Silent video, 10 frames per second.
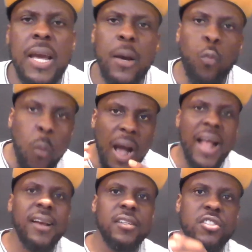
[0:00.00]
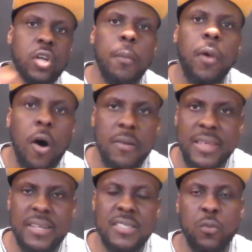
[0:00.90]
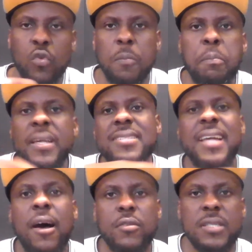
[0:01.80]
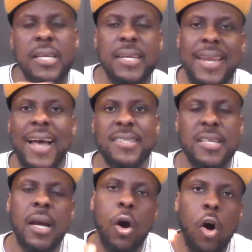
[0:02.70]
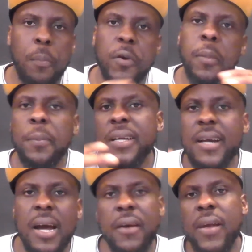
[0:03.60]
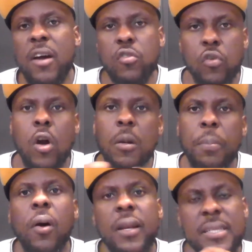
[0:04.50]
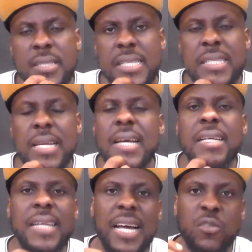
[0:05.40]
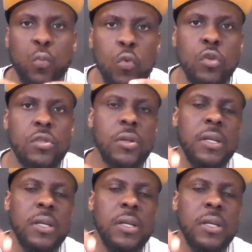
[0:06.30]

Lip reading: while some others would miss out in that or probably carry out wrong policies that would,